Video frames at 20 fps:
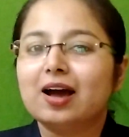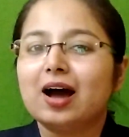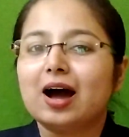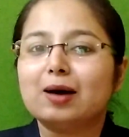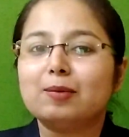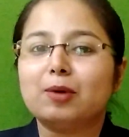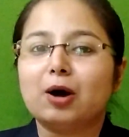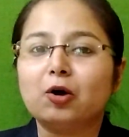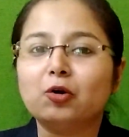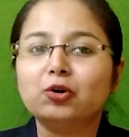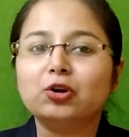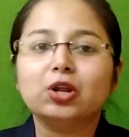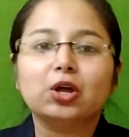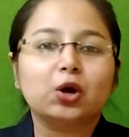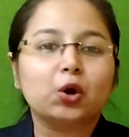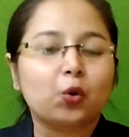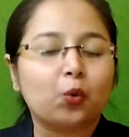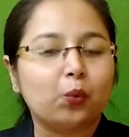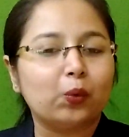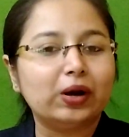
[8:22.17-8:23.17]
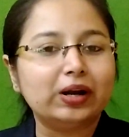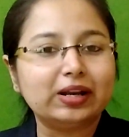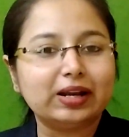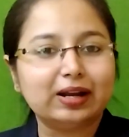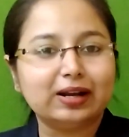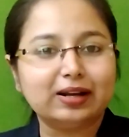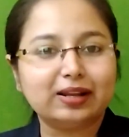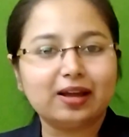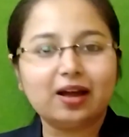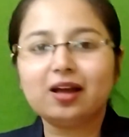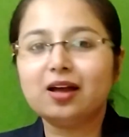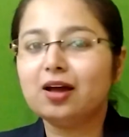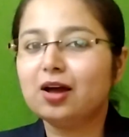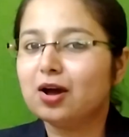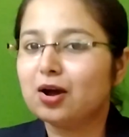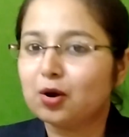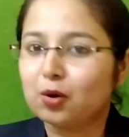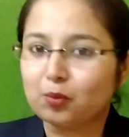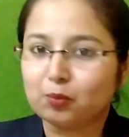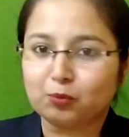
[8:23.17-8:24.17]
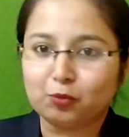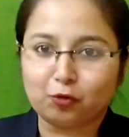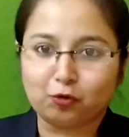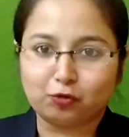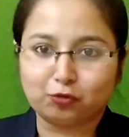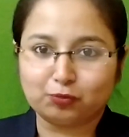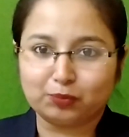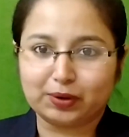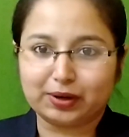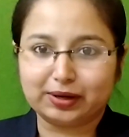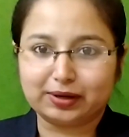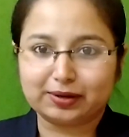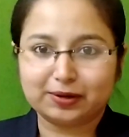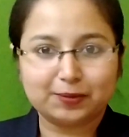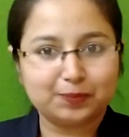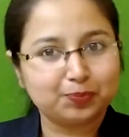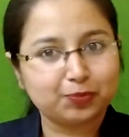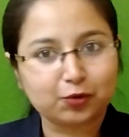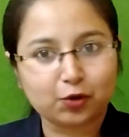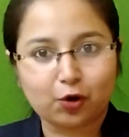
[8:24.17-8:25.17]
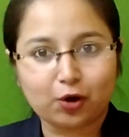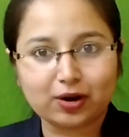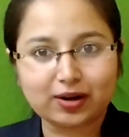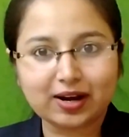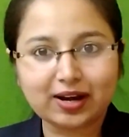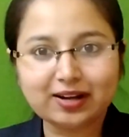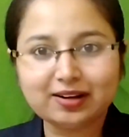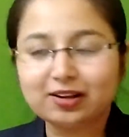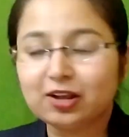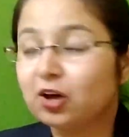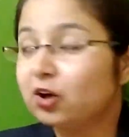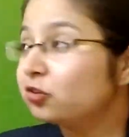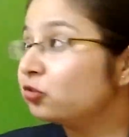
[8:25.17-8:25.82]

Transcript: about Quit India movement, alright.